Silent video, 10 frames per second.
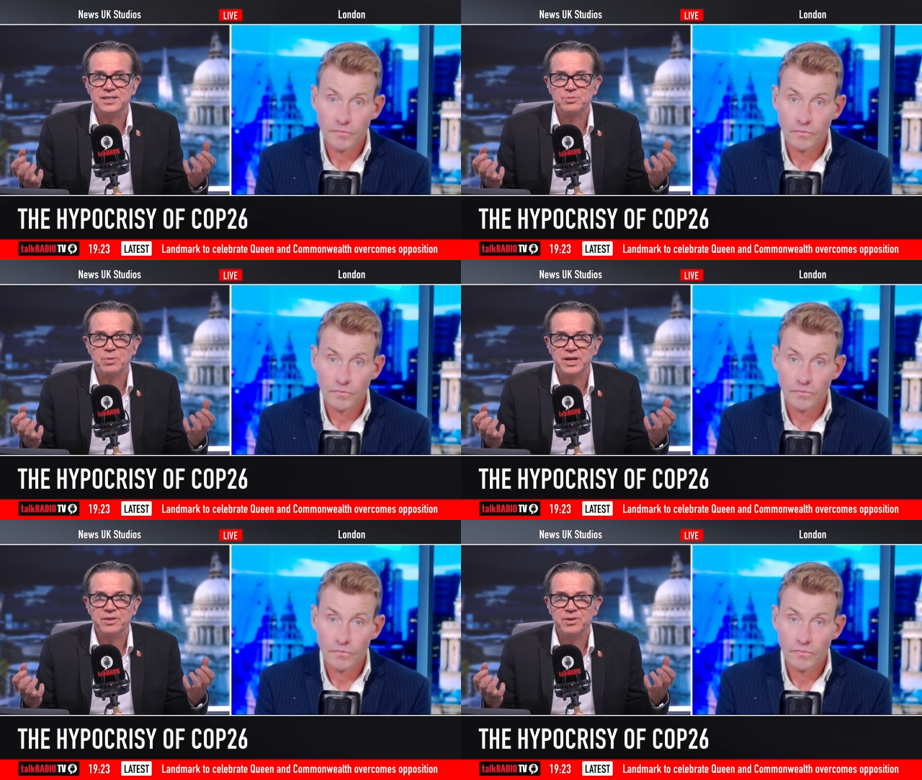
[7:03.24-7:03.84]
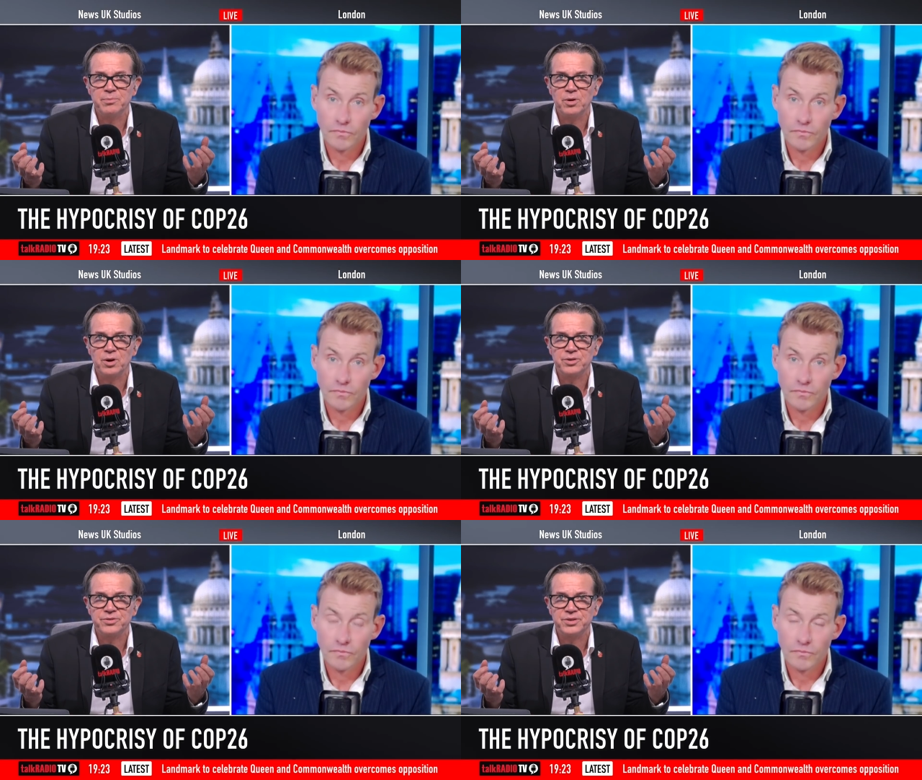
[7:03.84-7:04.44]
Speaker 1: display of
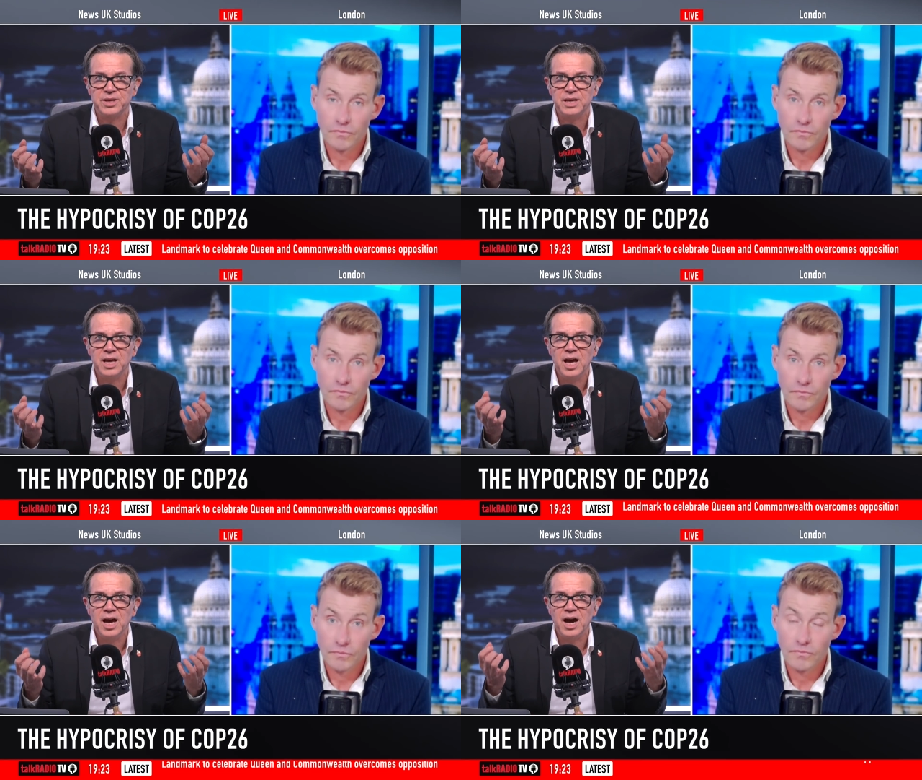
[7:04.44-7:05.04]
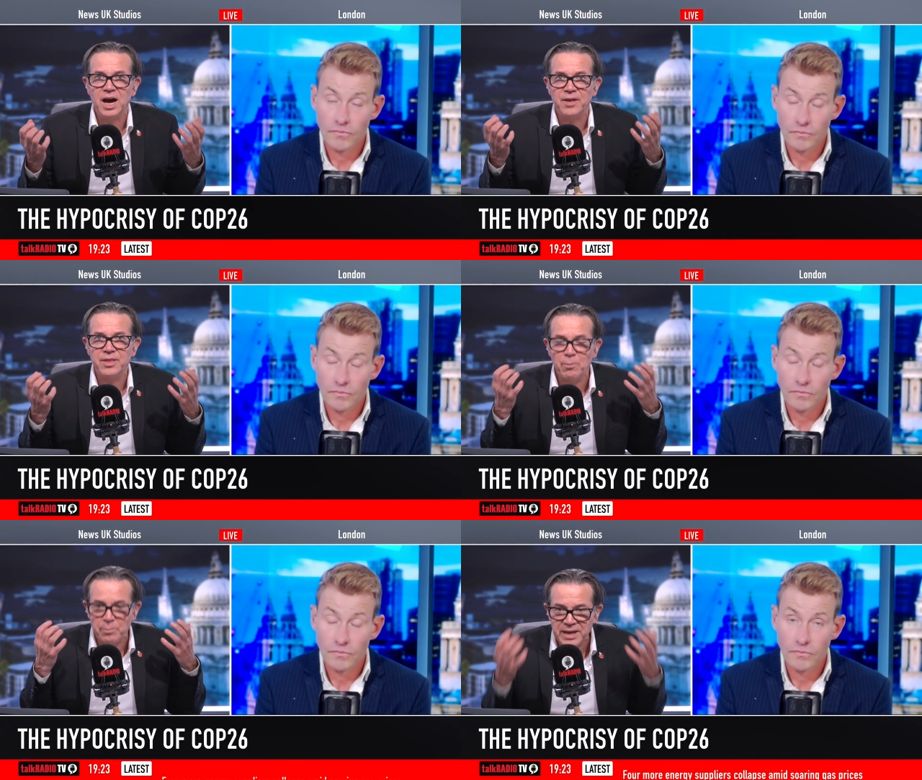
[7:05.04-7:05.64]
hypocrisy. Uh,
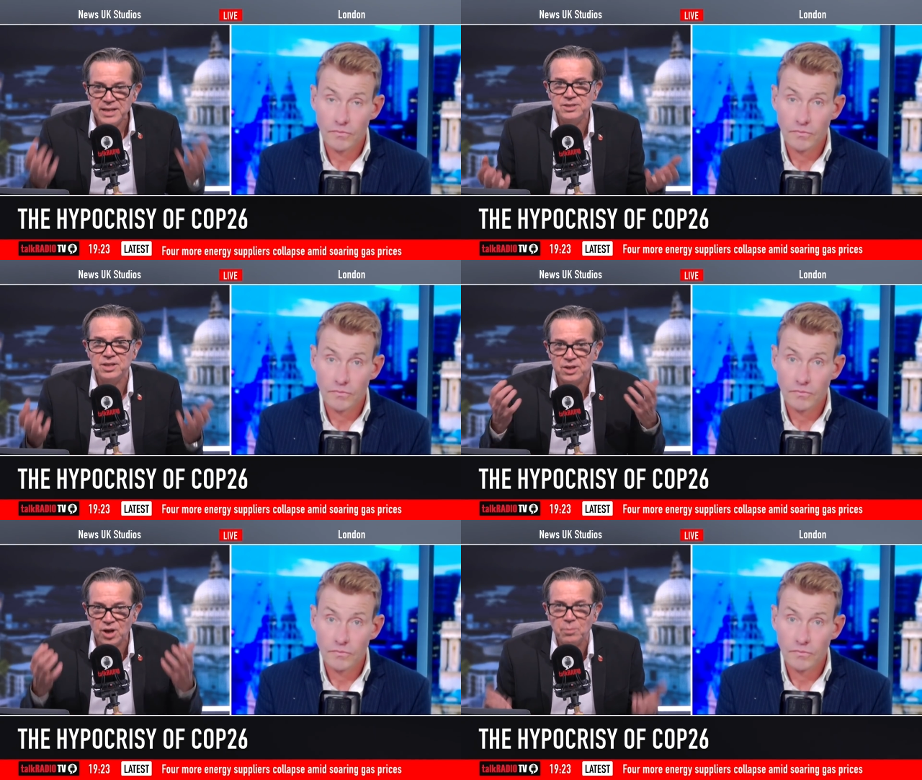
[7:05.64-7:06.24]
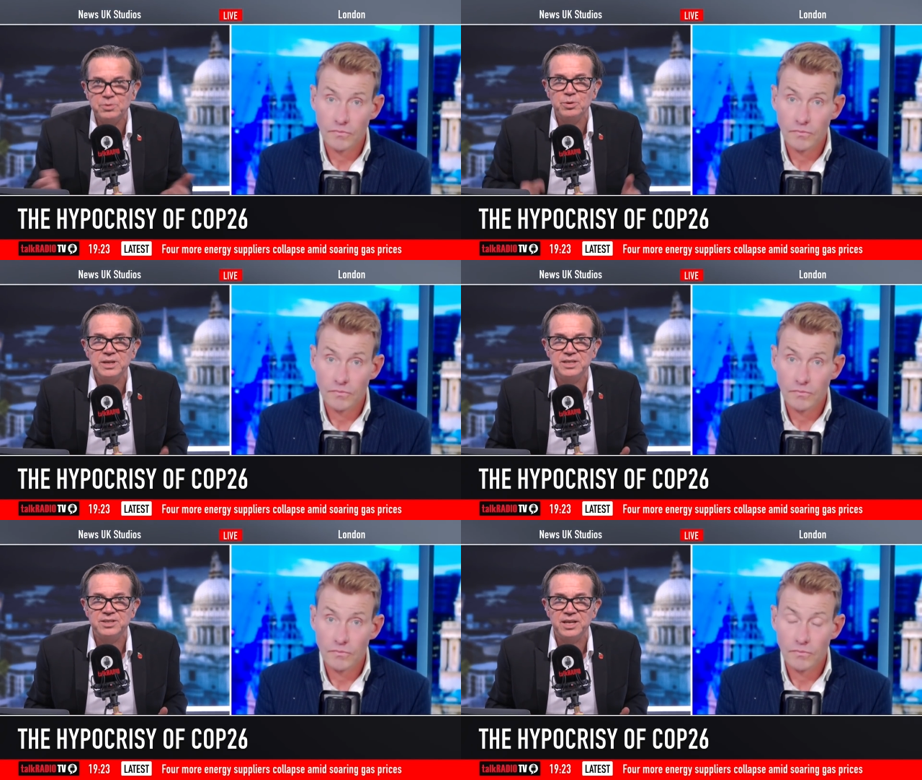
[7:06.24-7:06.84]
that means that
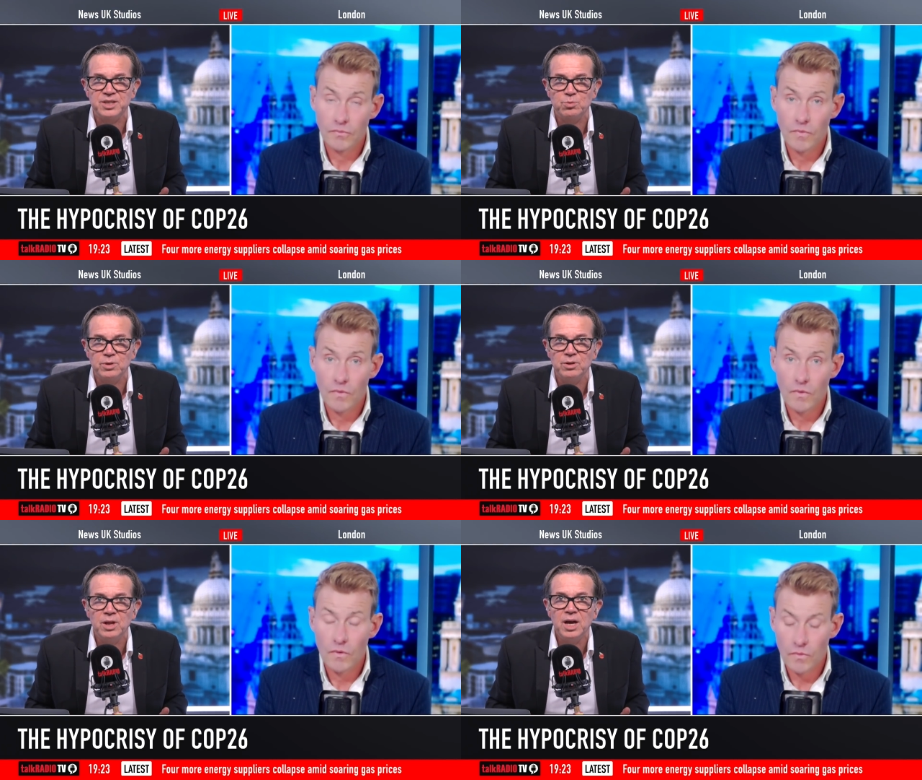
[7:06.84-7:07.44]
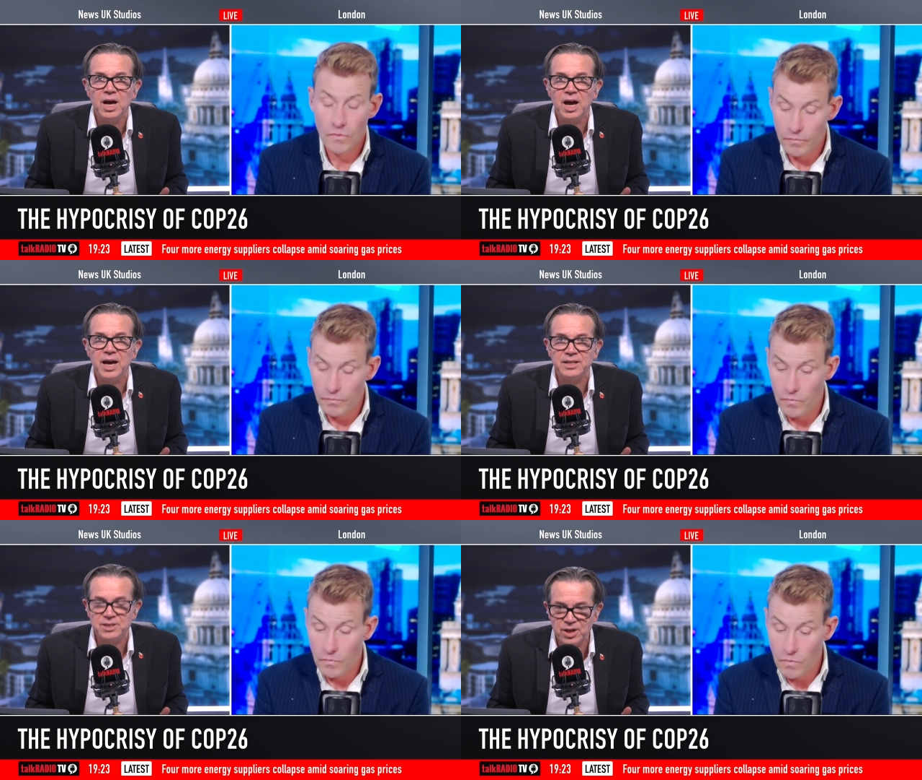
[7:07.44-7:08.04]
COP26 will, uh,
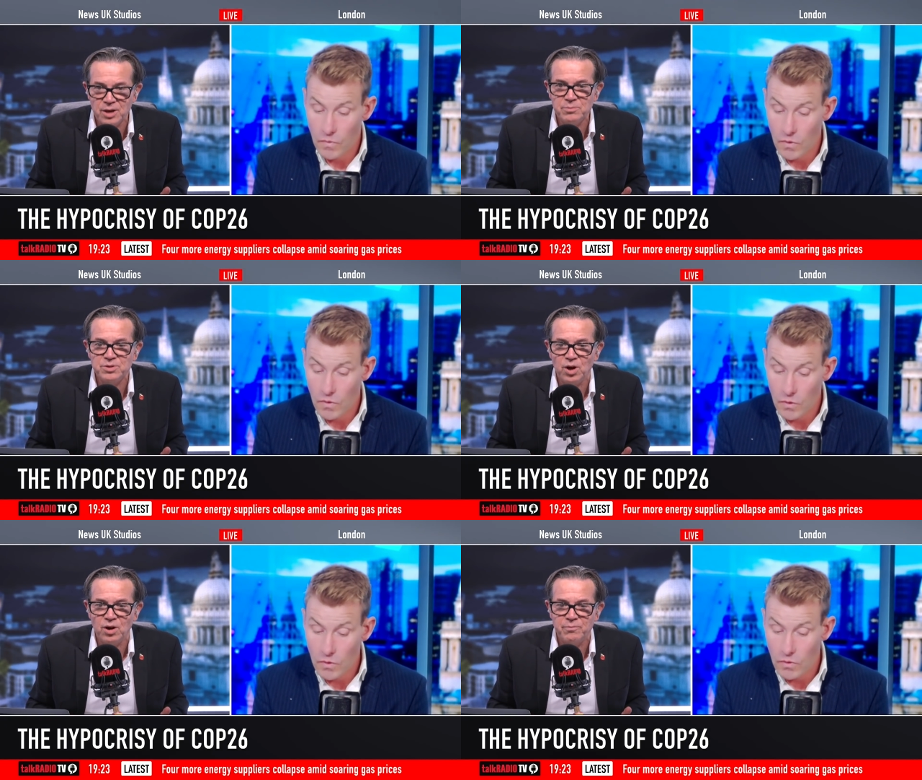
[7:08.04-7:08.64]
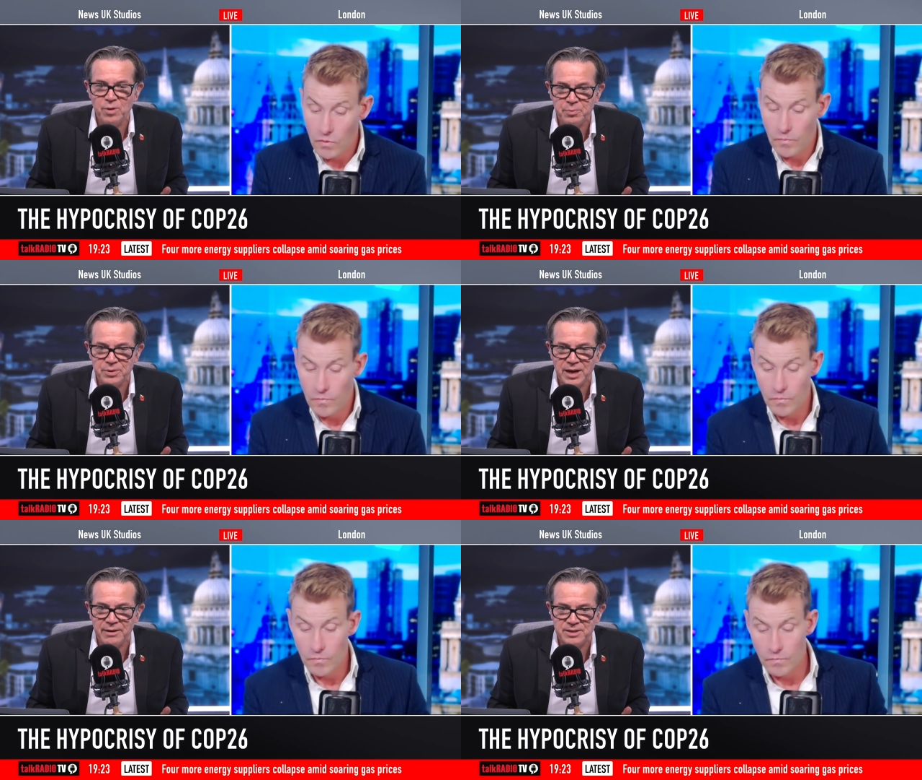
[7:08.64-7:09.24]
in terms of
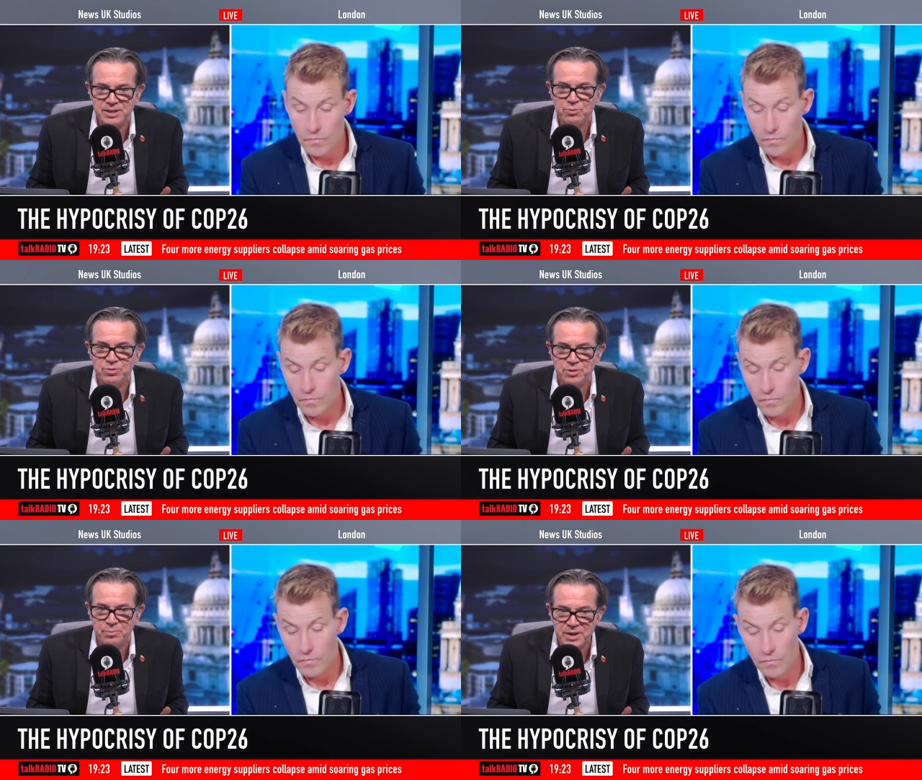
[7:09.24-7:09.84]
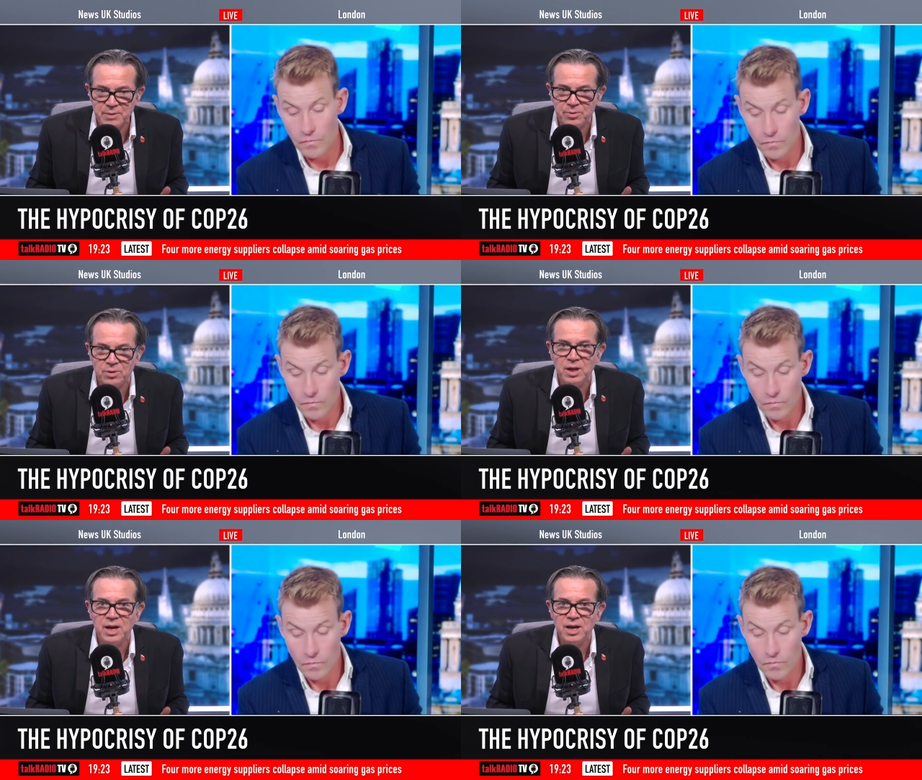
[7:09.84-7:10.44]
popularity with the people,